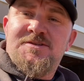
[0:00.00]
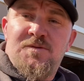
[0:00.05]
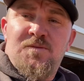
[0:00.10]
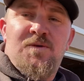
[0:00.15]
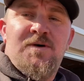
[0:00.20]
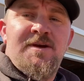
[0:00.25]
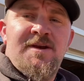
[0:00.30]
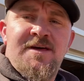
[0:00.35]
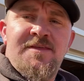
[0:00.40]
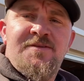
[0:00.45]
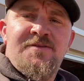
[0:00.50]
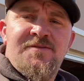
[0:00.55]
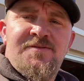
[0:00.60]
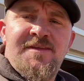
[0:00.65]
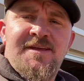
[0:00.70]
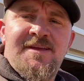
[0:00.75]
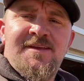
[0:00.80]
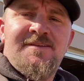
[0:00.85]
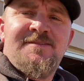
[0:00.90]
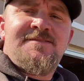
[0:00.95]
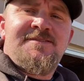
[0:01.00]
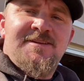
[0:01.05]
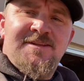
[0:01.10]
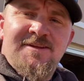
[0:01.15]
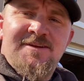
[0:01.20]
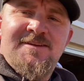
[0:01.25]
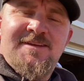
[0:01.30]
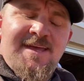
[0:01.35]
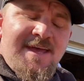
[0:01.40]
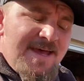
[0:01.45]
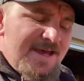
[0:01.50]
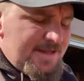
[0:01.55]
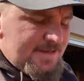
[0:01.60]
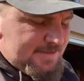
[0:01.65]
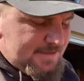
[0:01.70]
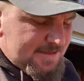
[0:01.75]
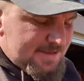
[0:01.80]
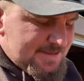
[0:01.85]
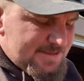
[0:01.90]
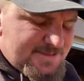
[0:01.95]
one other thing to look at
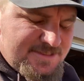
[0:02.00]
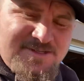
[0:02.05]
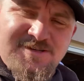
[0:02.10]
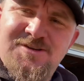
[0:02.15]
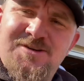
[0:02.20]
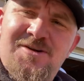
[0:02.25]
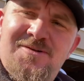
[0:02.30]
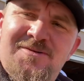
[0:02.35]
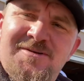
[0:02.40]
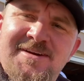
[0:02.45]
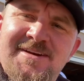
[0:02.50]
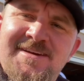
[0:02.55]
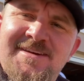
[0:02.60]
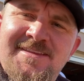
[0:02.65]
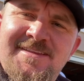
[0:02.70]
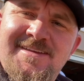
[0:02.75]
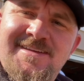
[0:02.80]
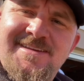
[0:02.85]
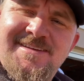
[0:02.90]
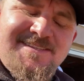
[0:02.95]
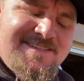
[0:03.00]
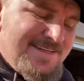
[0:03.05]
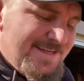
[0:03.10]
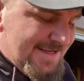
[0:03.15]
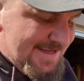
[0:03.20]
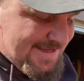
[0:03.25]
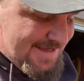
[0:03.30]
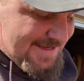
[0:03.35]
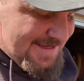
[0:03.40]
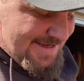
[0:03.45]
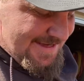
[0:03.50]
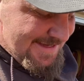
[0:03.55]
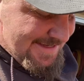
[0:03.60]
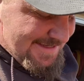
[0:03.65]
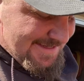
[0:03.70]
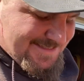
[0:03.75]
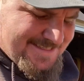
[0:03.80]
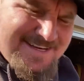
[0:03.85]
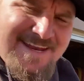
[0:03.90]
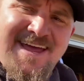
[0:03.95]
as you're going into this
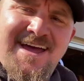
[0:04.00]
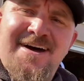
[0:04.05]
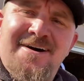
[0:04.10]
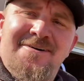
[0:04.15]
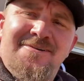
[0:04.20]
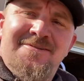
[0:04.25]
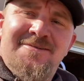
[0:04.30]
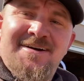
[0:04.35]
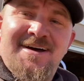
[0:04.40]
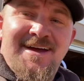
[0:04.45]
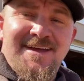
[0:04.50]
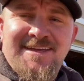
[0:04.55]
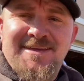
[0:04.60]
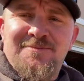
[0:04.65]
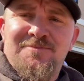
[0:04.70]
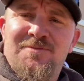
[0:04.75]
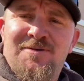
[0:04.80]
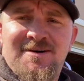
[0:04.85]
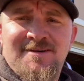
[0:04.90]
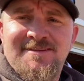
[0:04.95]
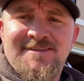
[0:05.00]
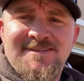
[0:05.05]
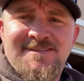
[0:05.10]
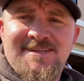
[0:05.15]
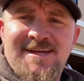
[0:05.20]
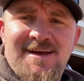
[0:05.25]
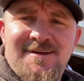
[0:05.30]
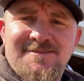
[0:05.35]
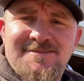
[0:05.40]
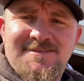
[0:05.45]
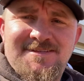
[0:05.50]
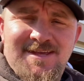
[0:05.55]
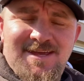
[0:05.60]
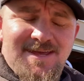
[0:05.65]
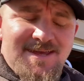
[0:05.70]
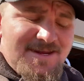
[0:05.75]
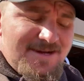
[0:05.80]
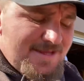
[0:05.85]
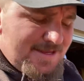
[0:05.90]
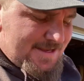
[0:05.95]
is now I can weld this
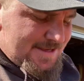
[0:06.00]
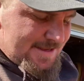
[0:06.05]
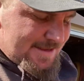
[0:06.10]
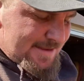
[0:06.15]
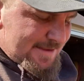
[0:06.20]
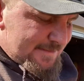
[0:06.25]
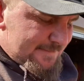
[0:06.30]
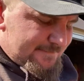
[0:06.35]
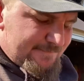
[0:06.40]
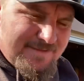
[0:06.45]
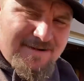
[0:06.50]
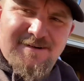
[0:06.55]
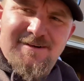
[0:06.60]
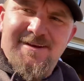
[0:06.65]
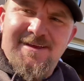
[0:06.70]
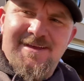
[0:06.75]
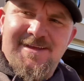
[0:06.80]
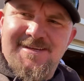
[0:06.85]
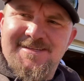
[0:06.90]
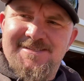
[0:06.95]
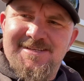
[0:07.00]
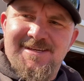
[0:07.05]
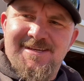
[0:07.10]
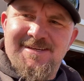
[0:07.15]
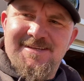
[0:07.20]
outside very easy.